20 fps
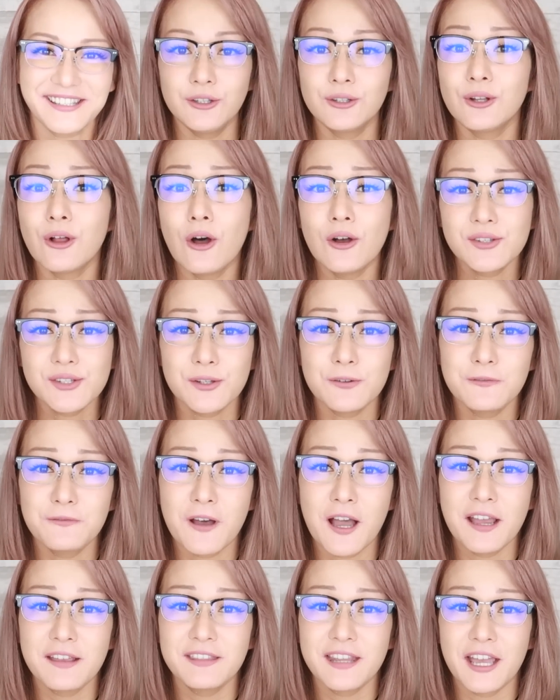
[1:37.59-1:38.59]
You'll also
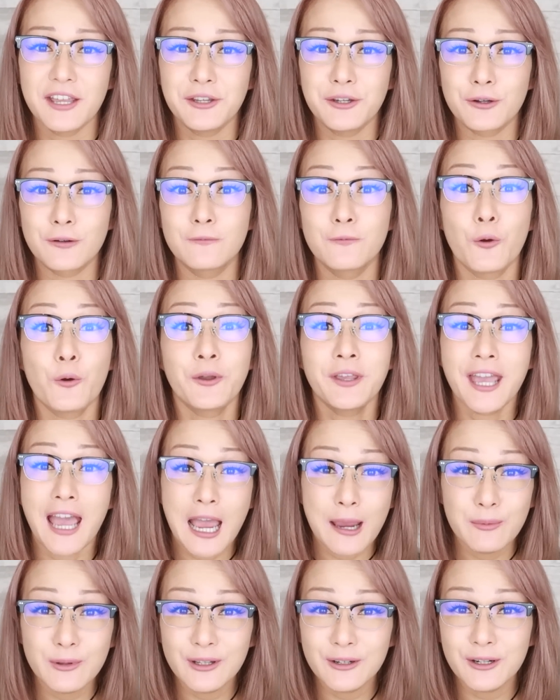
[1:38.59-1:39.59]
find that your
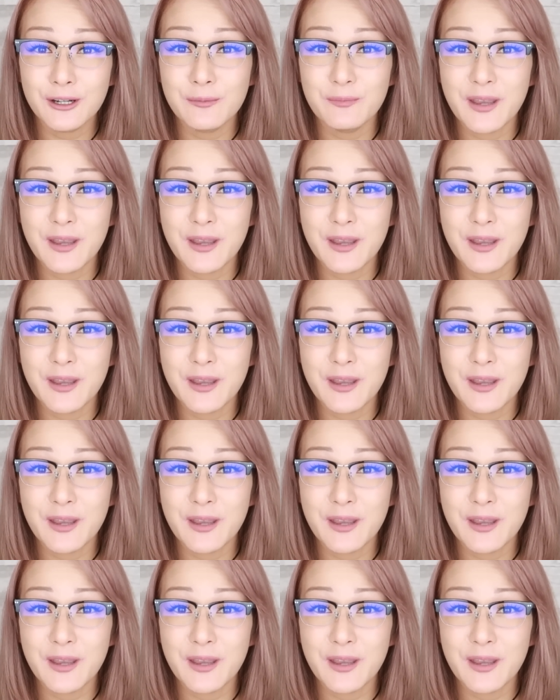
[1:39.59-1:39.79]
vocabulary